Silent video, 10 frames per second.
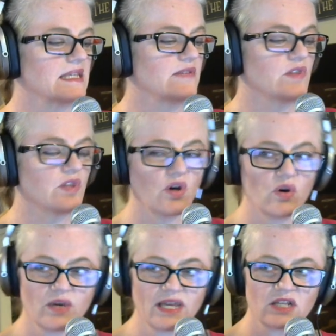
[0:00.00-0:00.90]
even
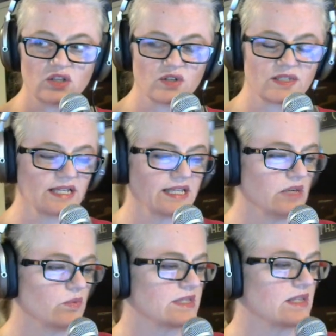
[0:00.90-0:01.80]
though it looks like he
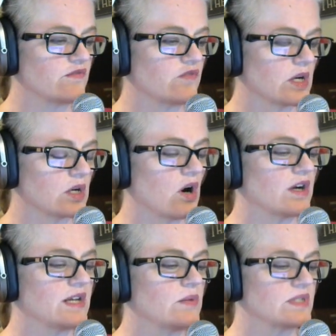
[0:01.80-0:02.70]
was in the front car,
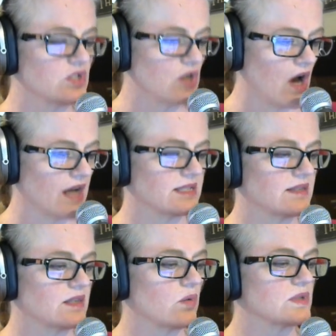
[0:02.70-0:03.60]
he was not.
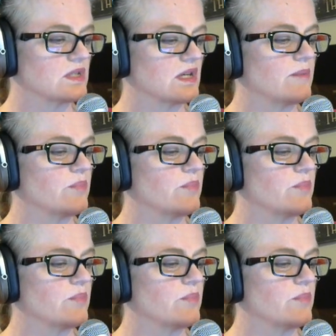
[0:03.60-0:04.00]
There was a